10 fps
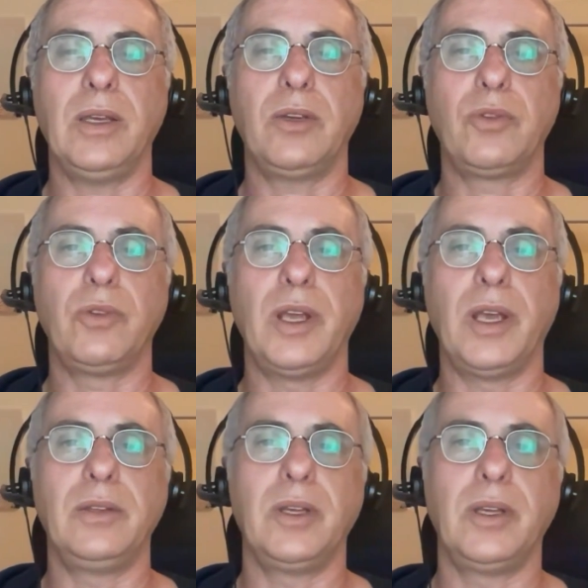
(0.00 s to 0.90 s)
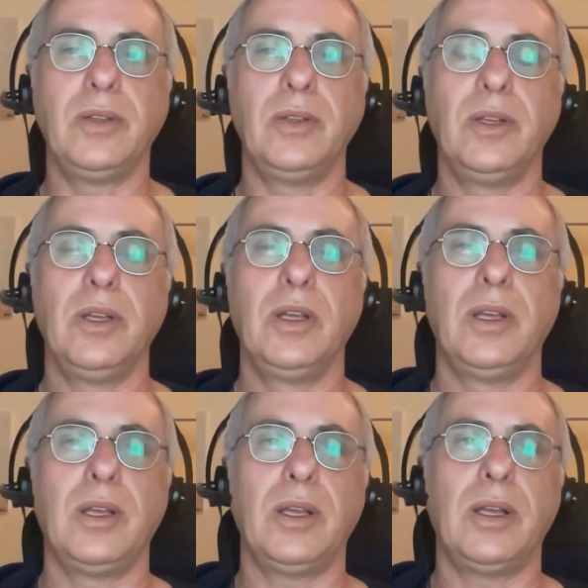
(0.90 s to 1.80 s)
created
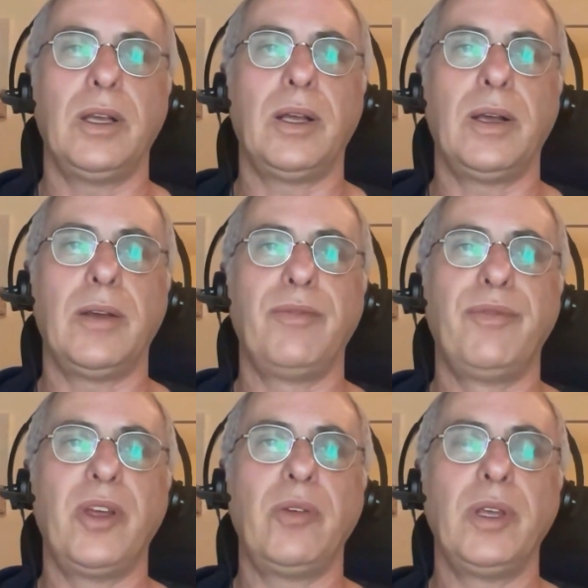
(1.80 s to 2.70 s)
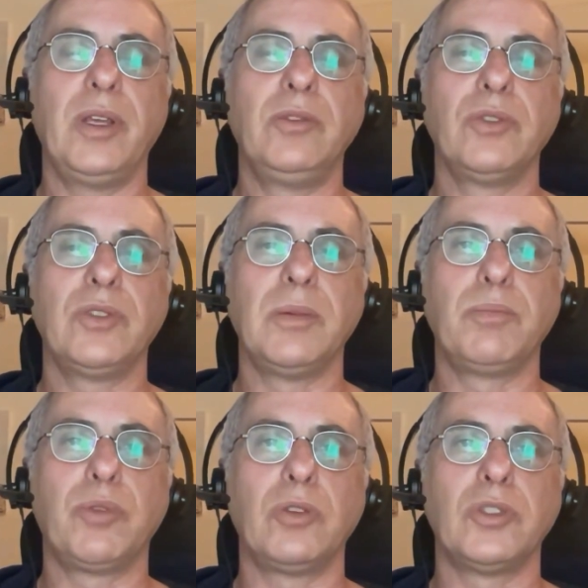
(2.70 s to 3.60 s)
a very interesting
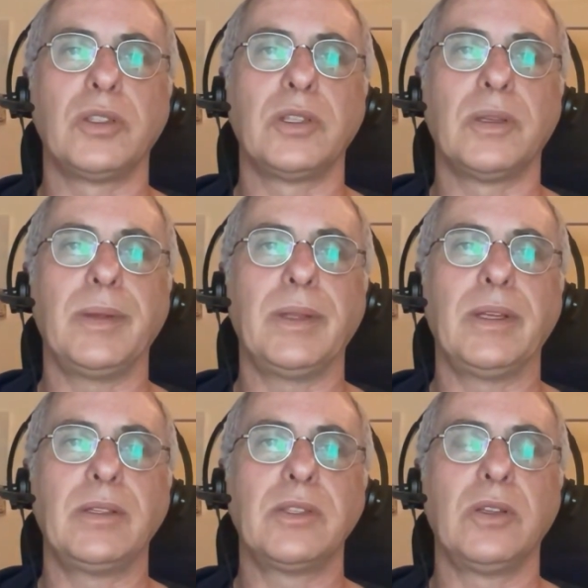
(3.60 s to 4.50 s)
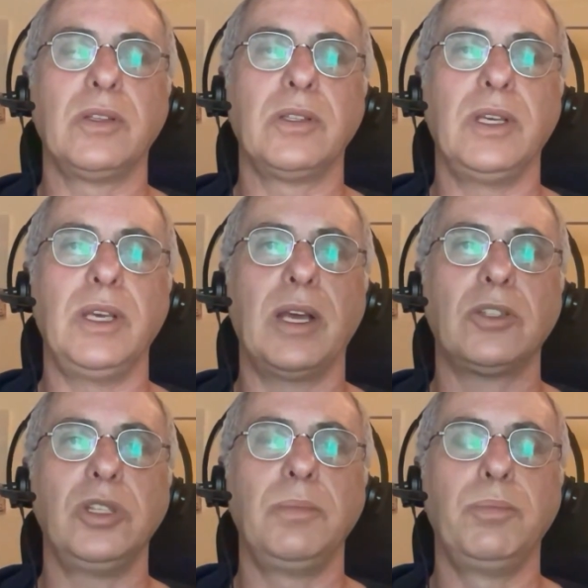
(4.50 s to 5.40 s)
project. He
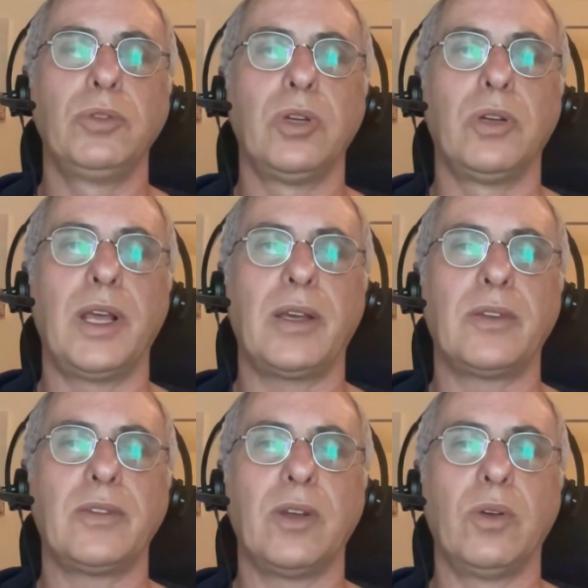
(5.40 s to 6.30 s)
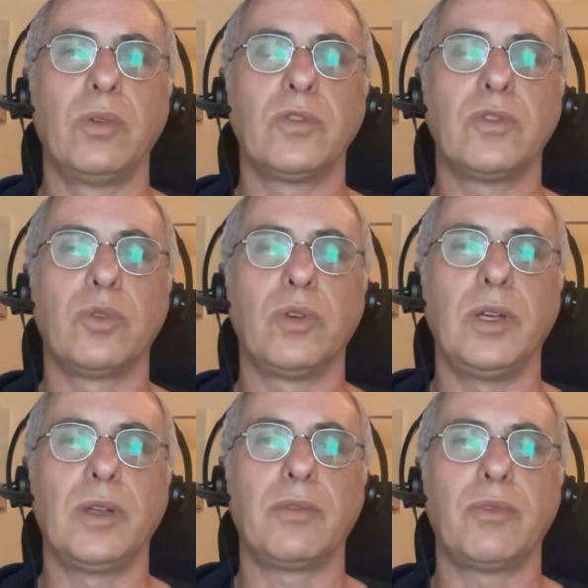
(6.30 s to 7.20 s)
actually put on X a whole
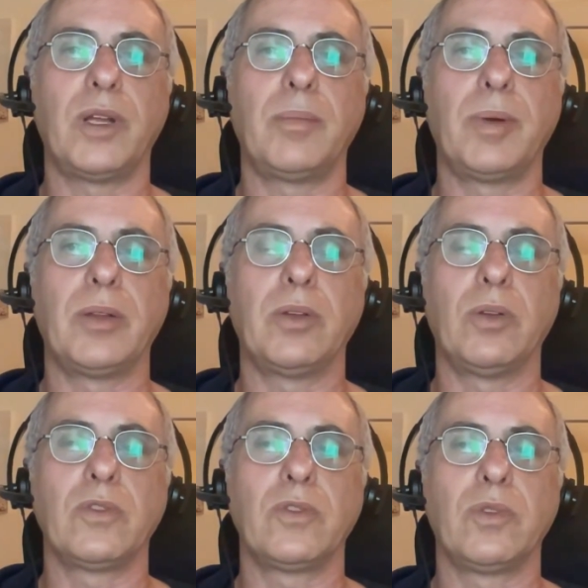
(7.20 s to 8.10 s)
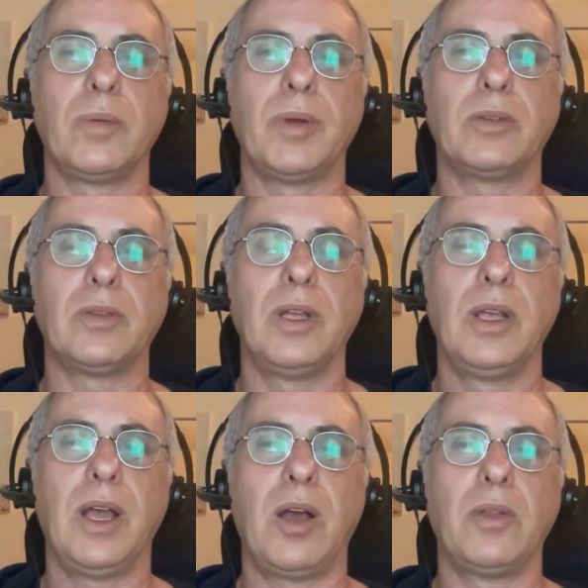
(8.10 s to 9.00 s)
story, a thread about the whole story about
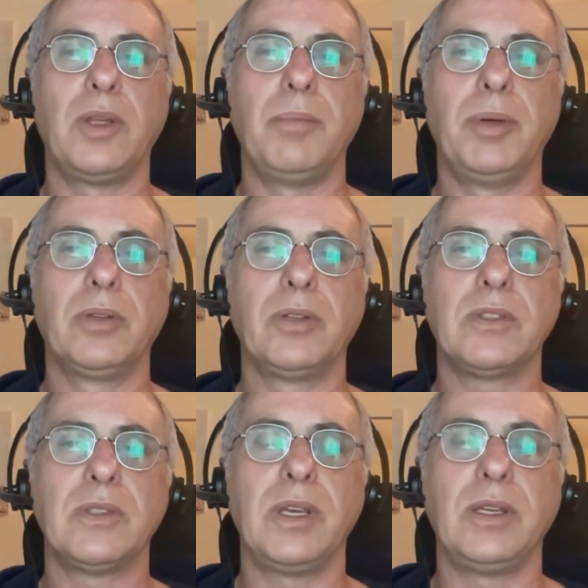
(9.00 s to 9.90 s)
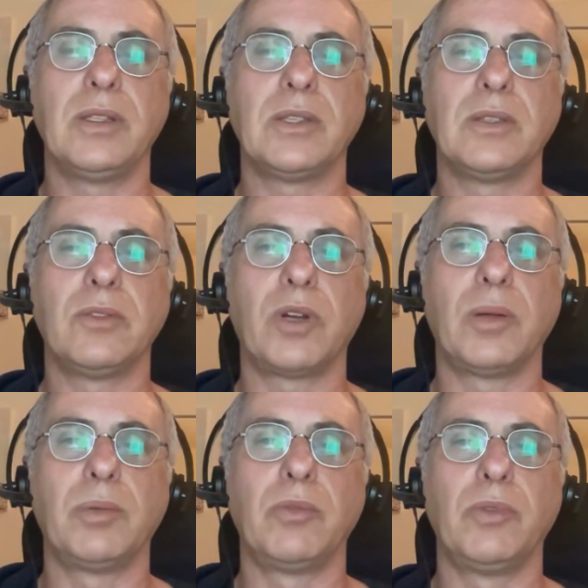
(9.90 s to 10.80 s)
how they built this thing. It's an
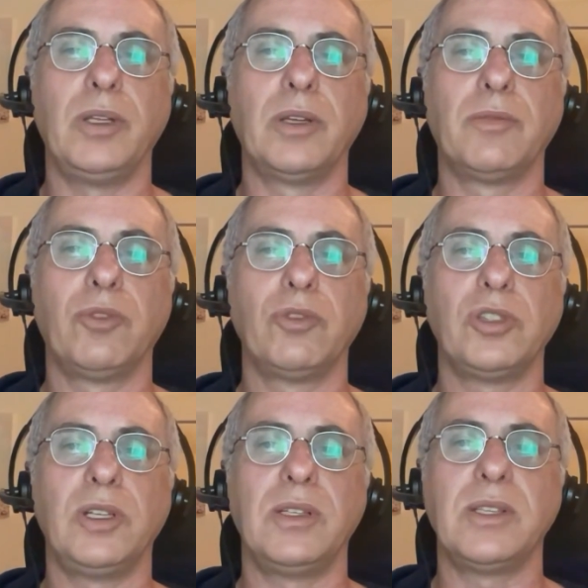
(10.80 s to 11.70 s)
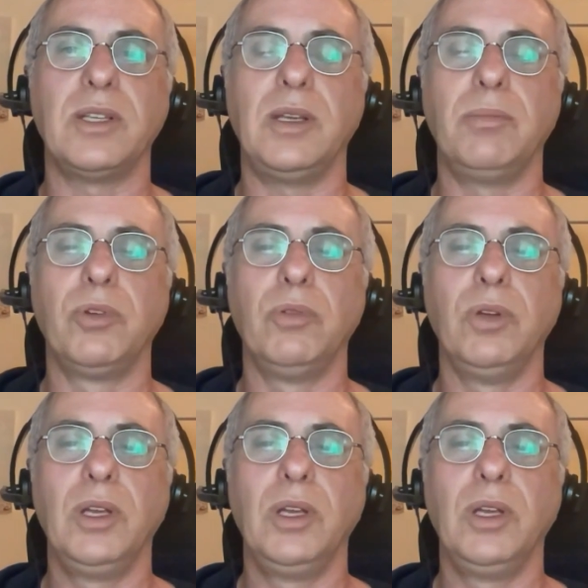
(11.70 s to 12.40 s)
incredible read. Unfortunately, it's in Hebrew.